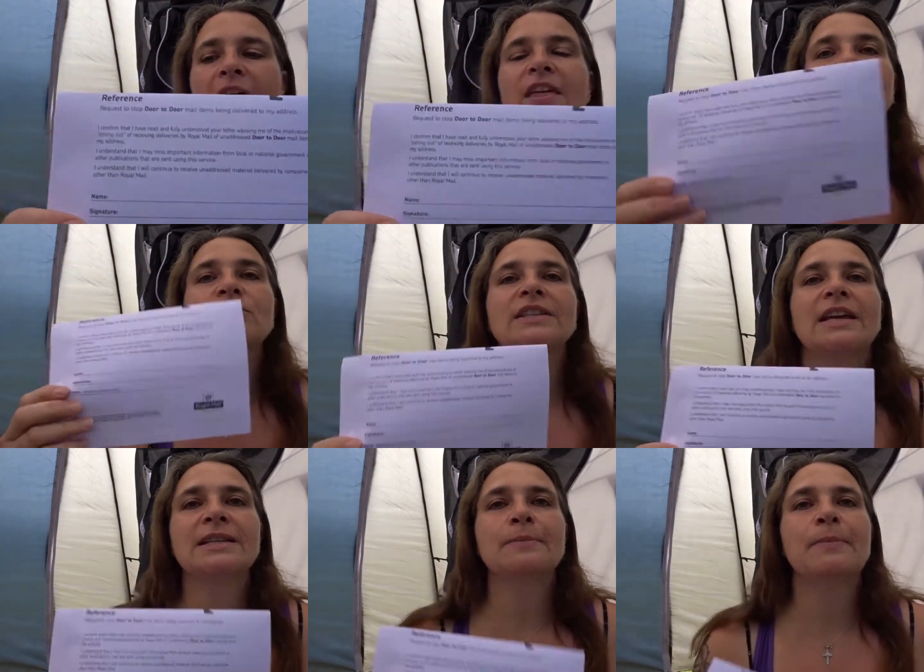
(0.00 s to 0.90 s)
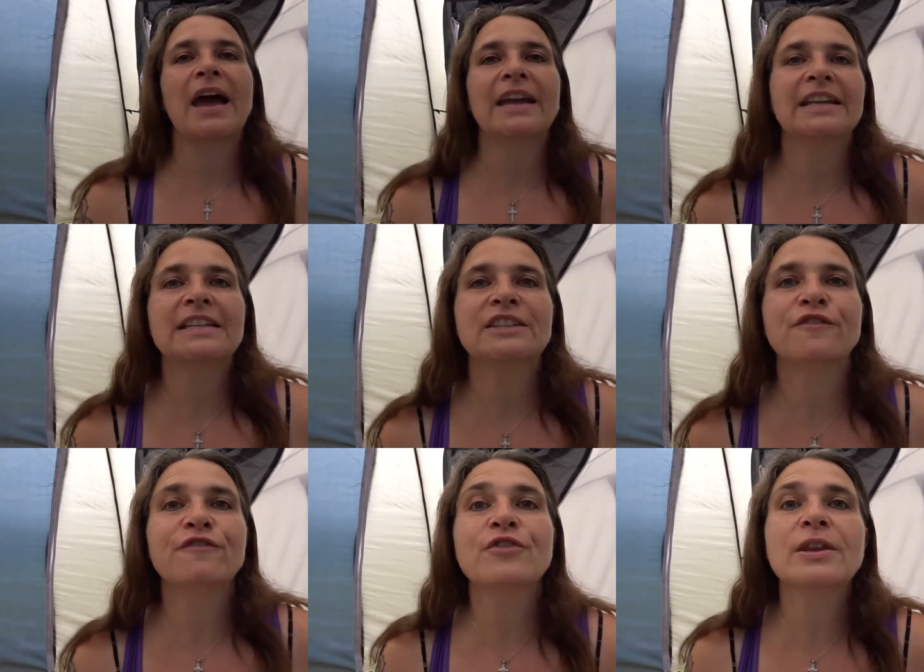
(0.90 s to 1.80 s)
and then you send it back and it is a
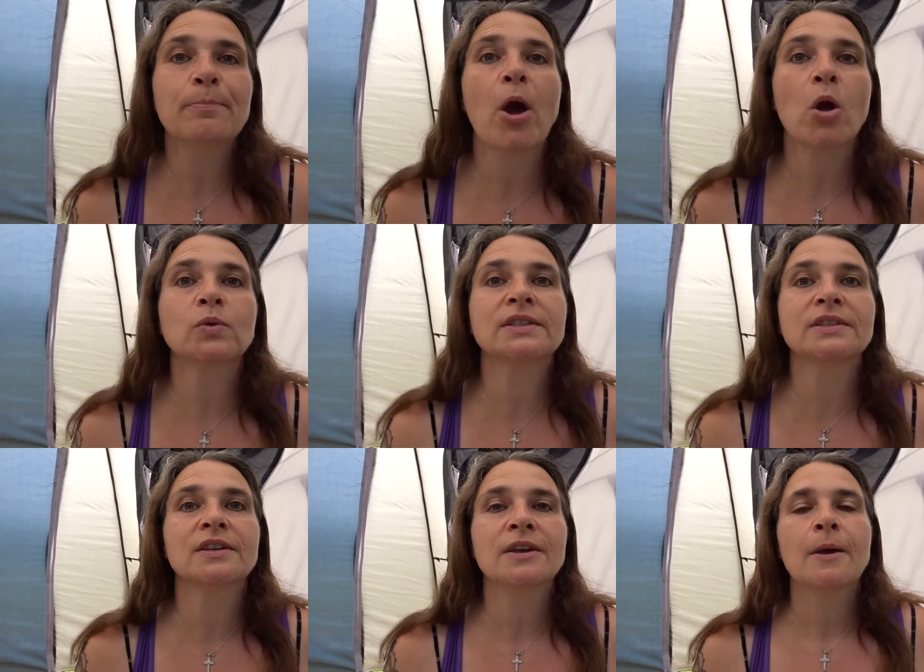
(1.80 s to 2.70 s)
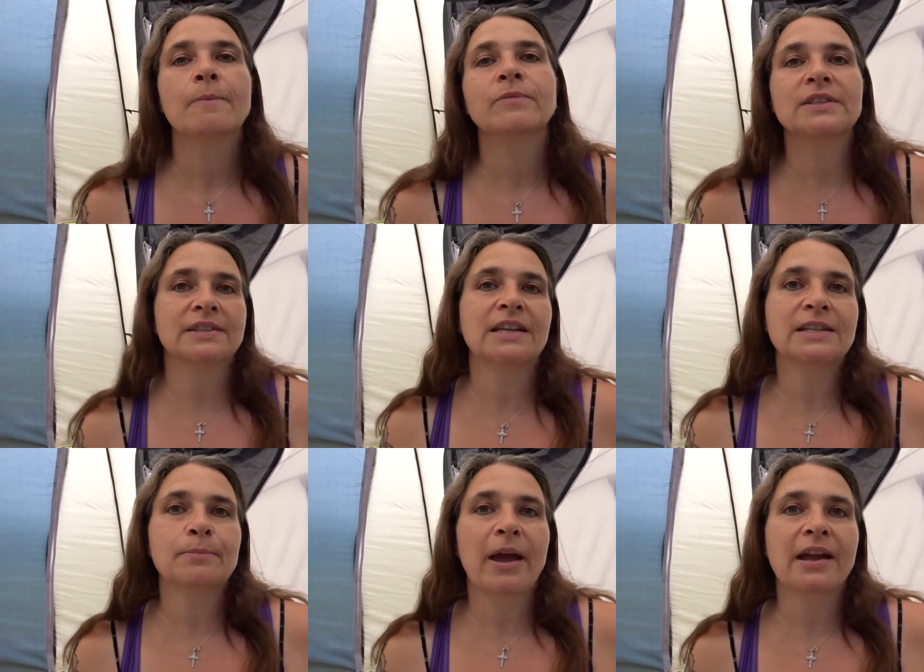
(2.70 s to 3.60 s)
free post to
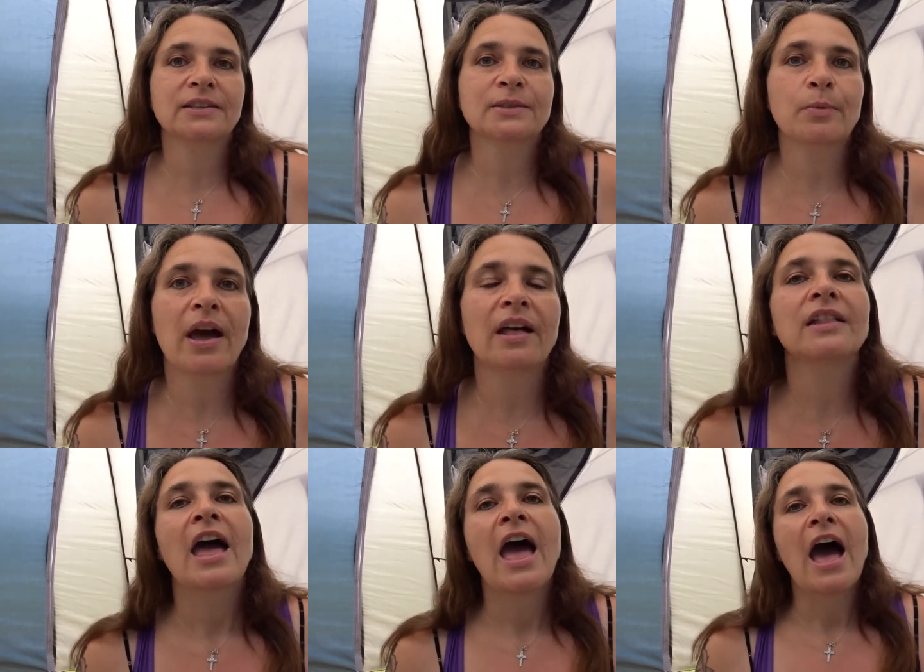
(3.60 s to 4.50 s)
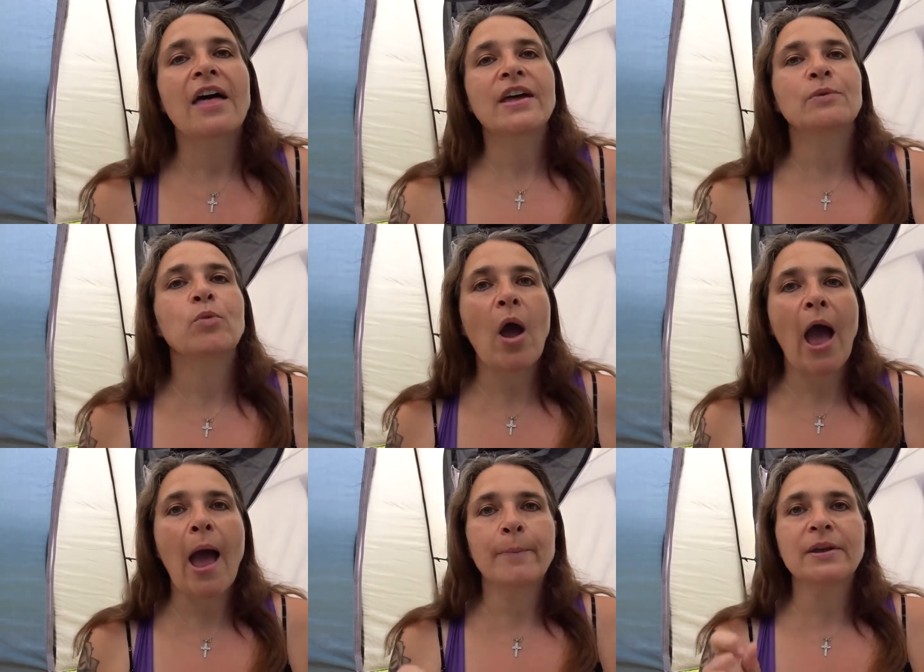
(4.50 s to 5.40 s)
send it back as well. And then what
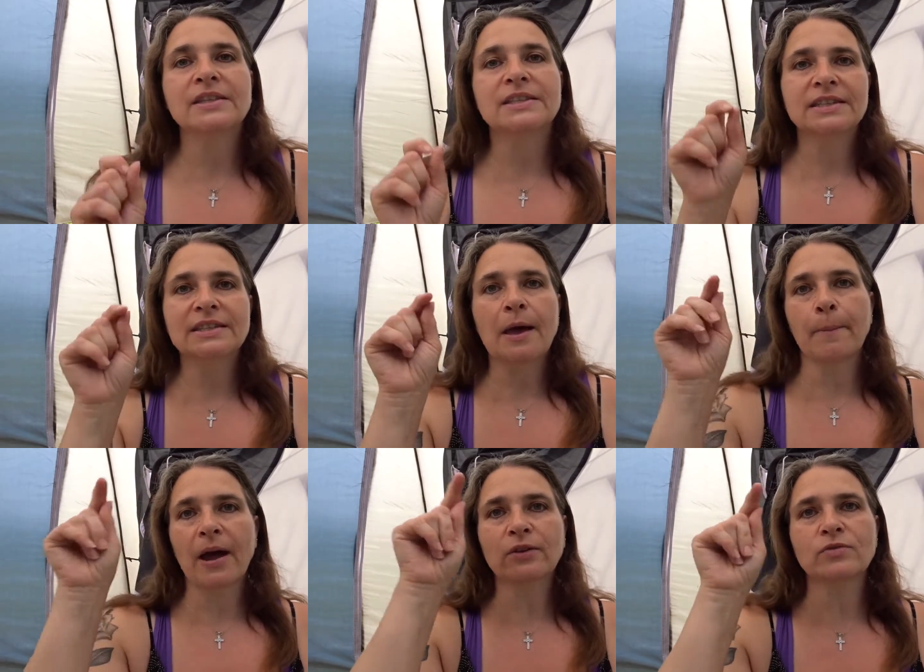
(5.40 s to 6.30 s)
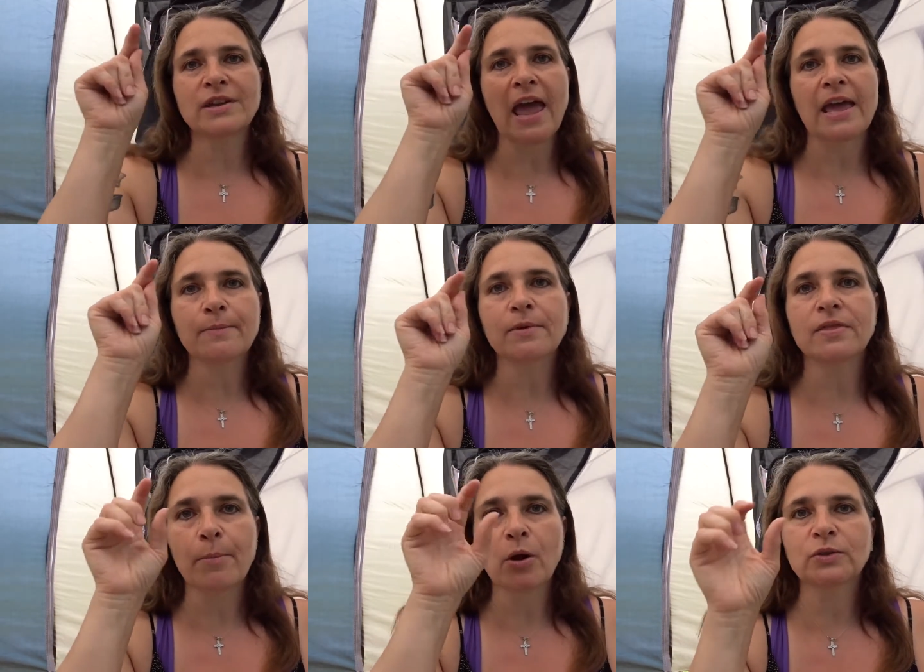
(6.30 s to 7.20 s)
happens is that by your name in
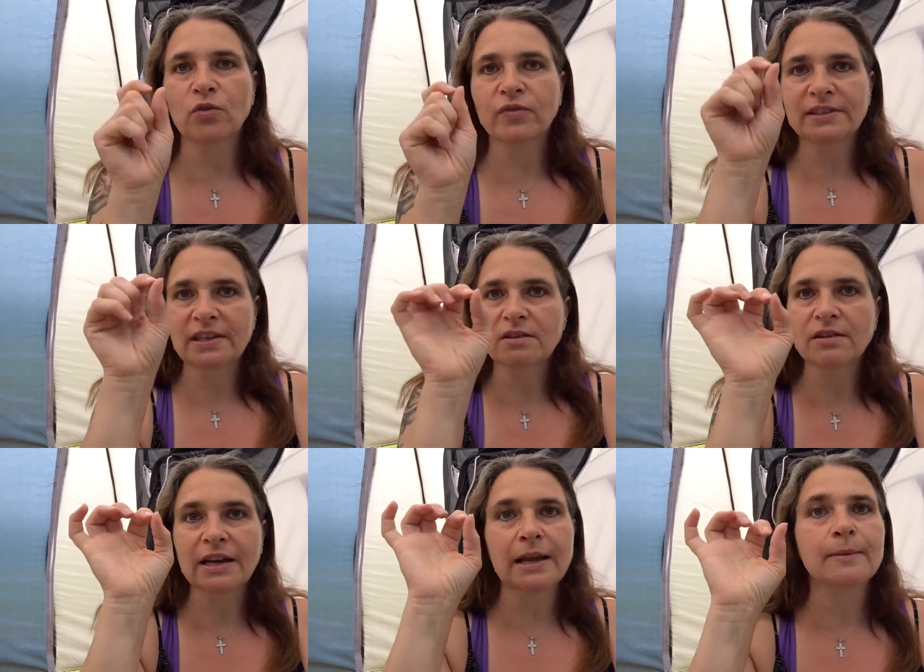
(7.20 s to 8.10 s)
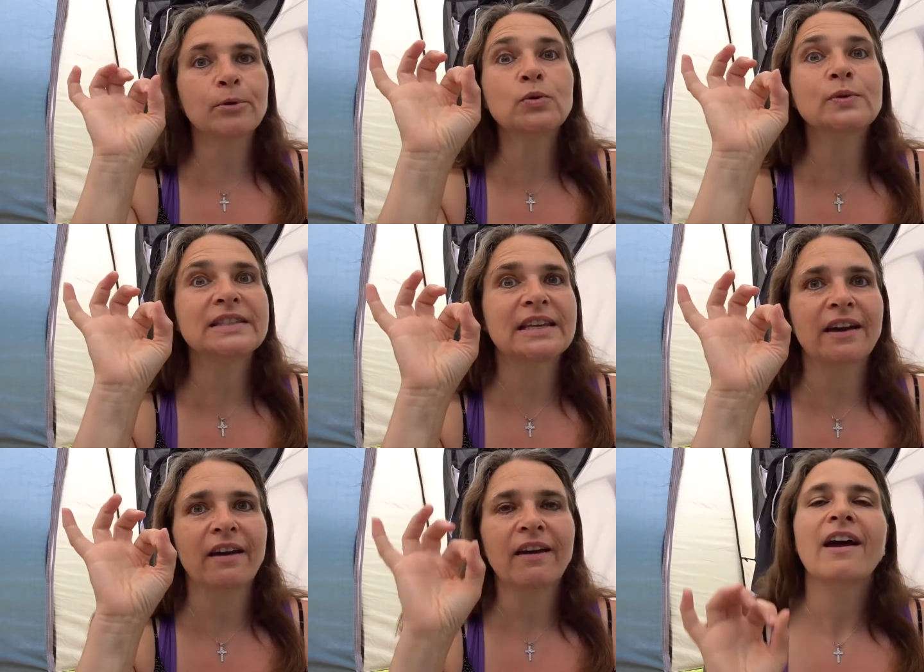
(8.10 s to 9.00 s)
the post office thing, you get a blue
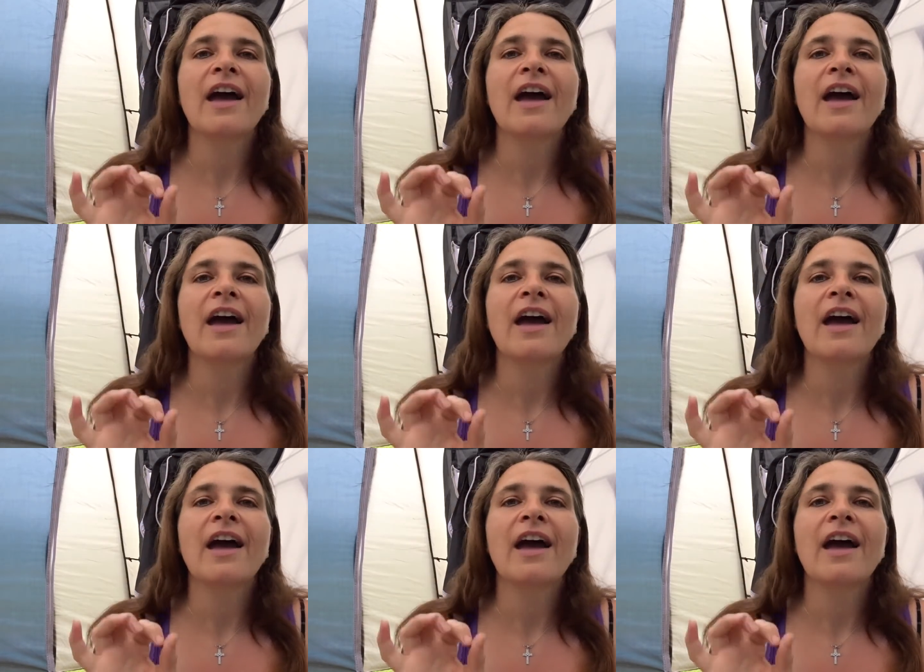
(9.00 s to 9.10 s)
sticker